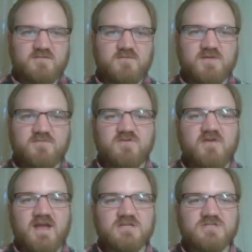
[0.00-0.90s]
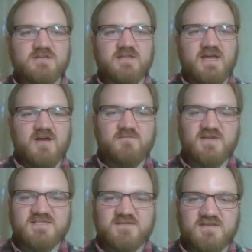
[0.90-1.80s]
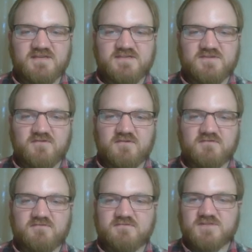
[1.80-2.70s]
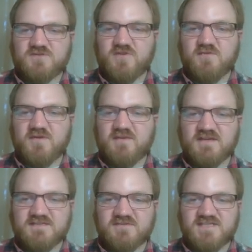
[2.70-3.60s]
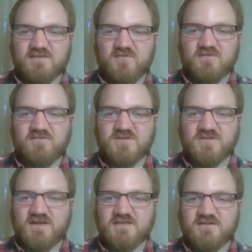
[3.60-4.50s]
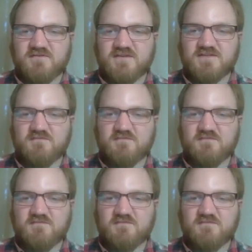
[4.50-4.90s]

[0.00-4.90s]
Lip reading: people who actually lay out PCBs who are screaming because there's some more efficient way to do this,